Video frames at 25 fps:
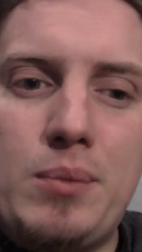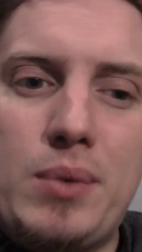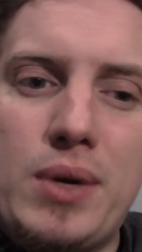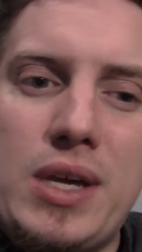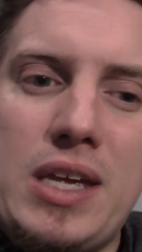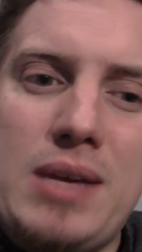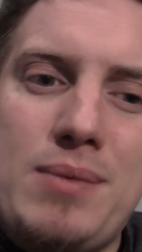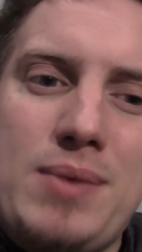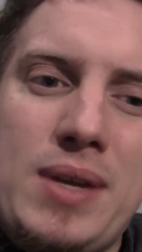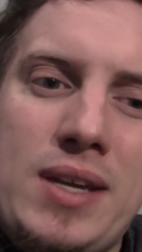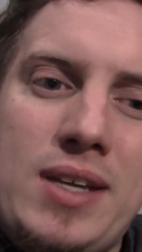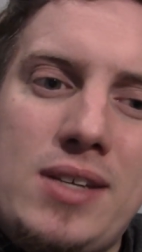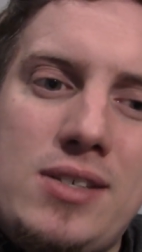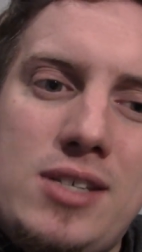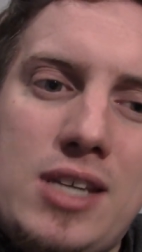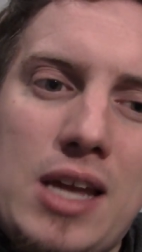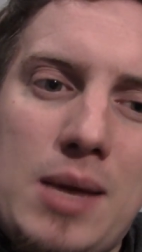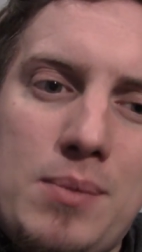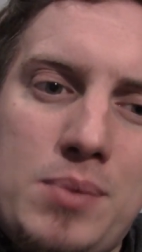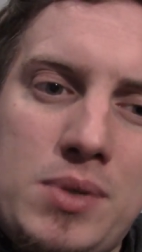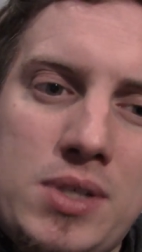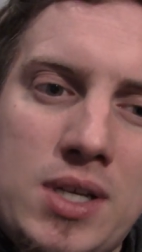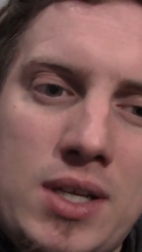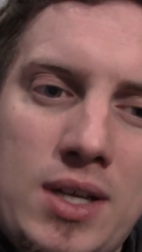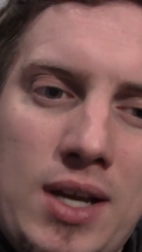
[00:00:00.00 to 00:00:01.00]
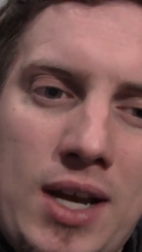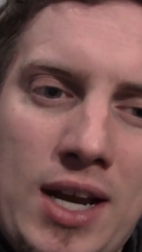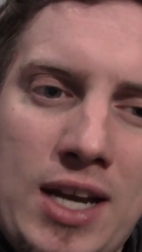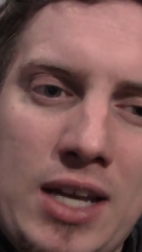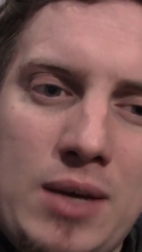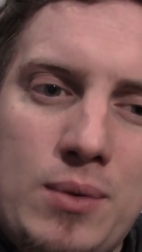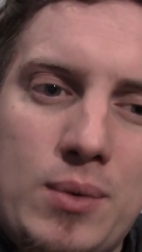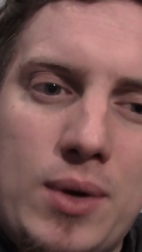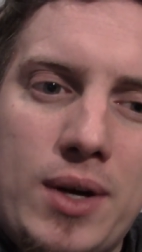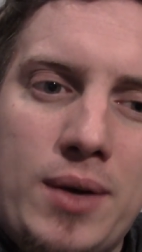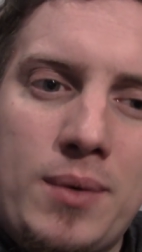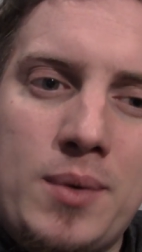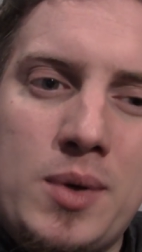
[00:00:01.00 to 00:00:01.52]
But he, he steps in
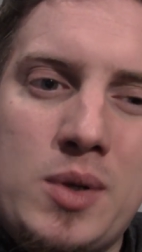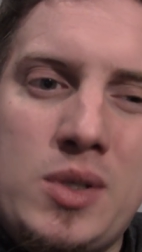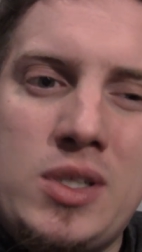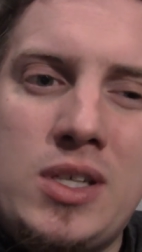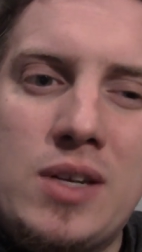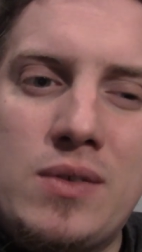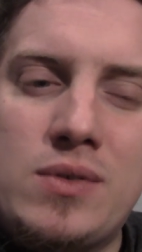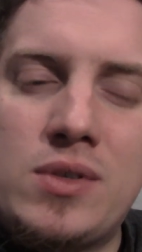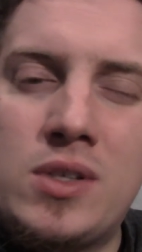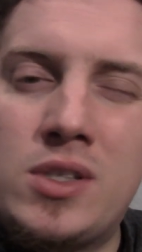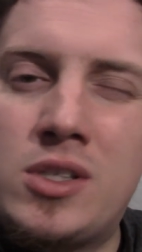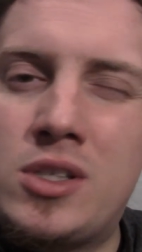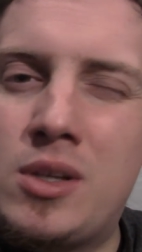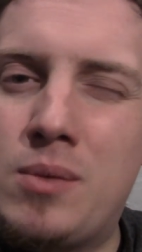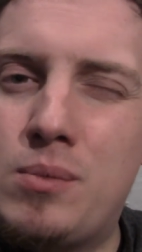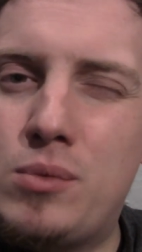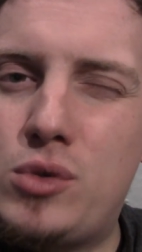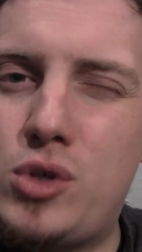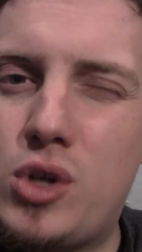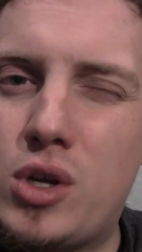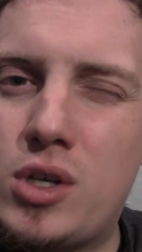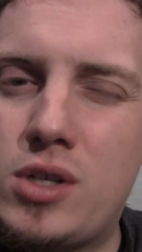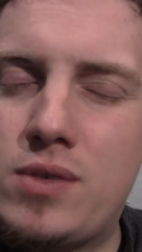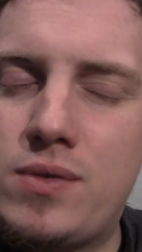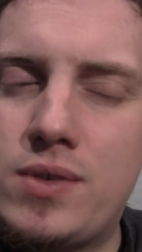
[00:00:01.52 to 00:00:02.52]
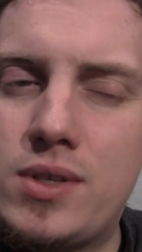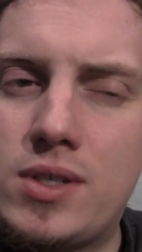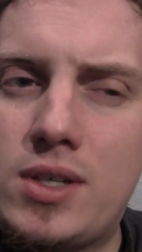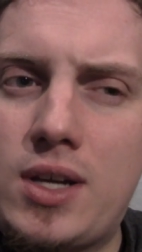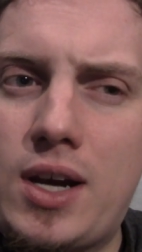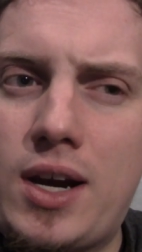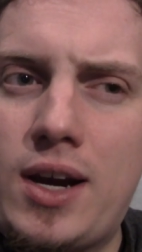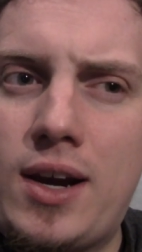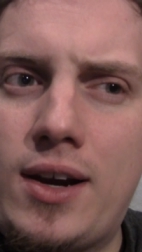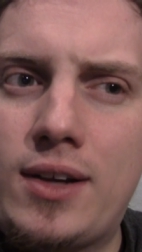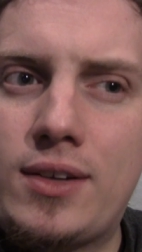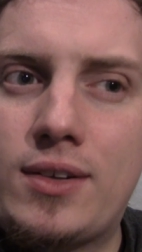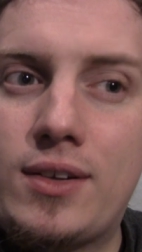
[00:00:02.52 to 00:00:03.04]
anyway, which gives us some judge of his
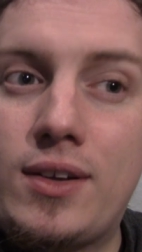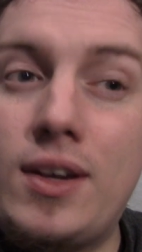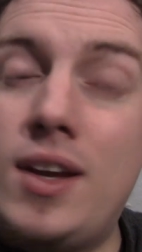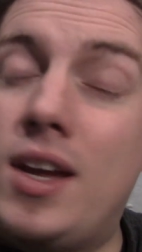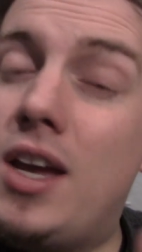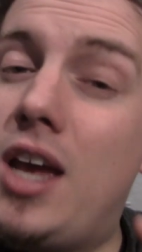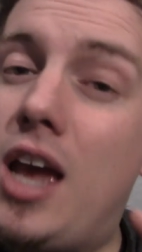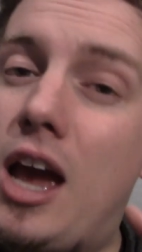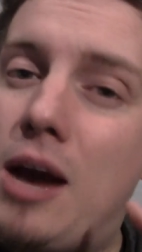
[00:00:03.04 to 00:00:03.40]
character.